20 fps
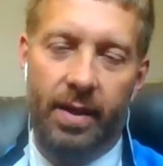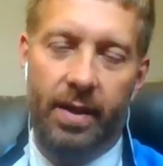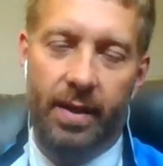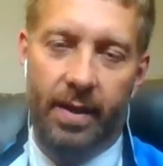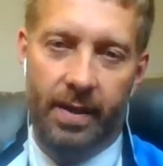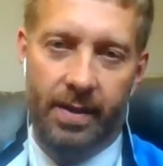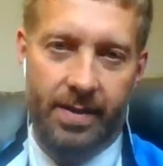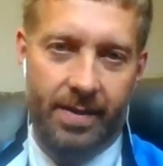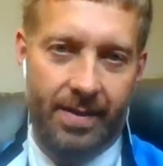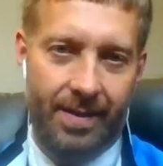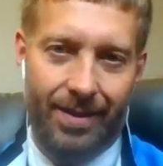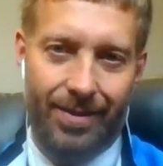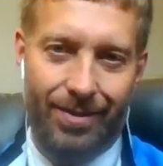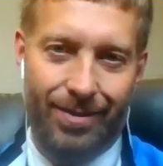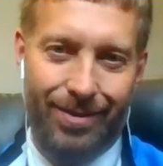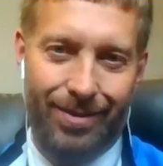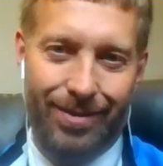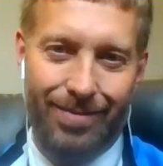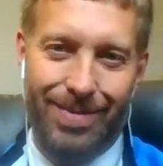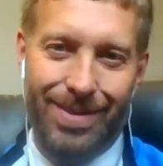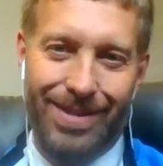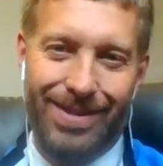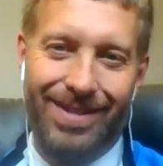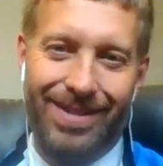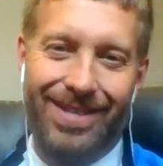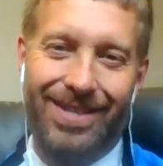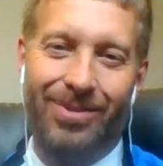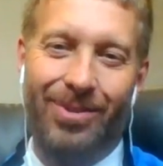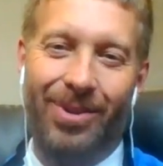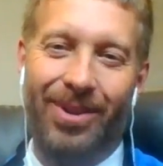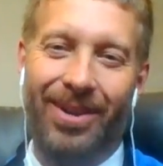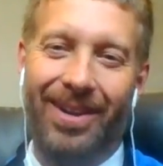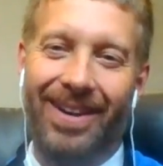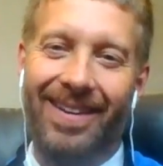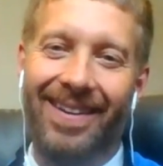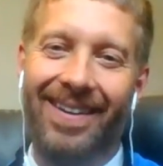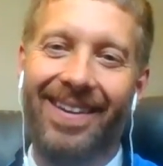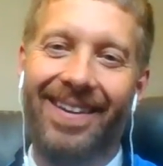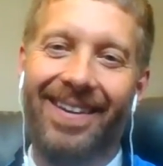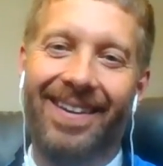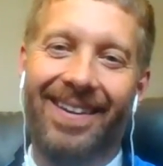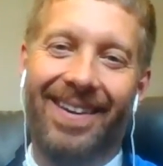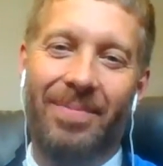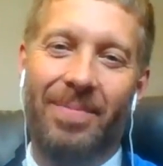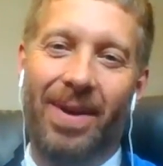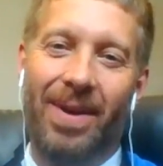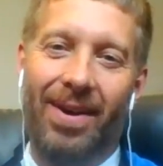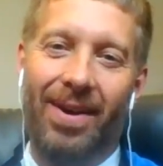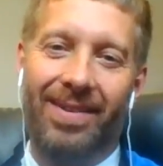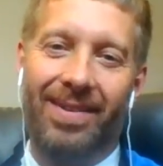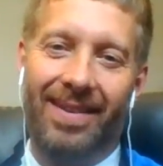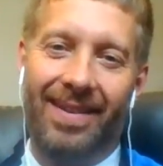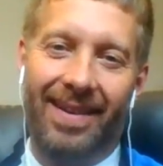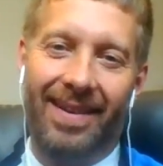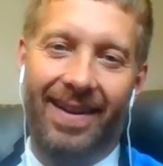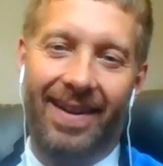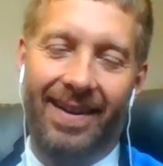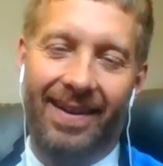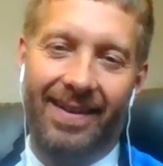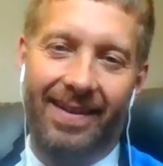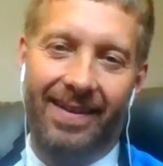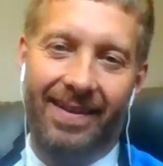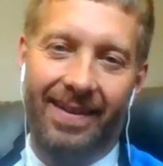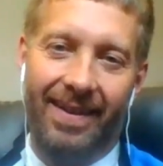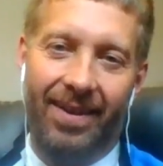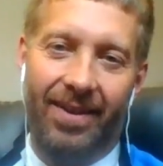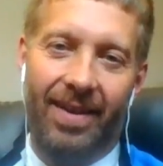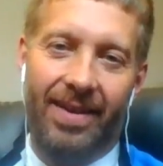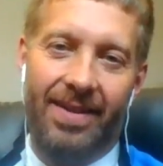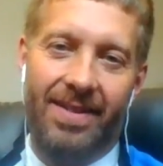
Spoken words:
kids, that's the business we're in, about internet